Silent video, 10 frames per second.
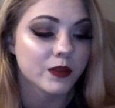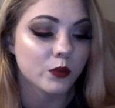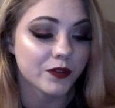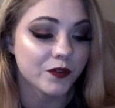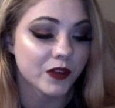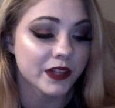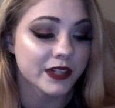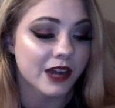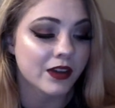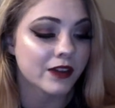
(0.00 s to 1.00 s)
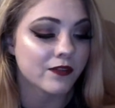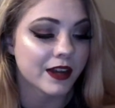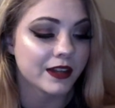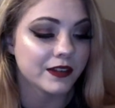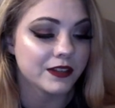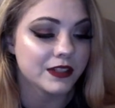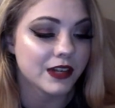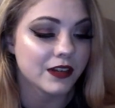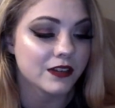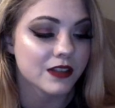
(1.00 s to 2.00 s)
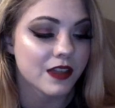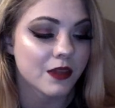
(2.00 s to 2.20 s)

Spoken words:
We freaked out and ran downstairs.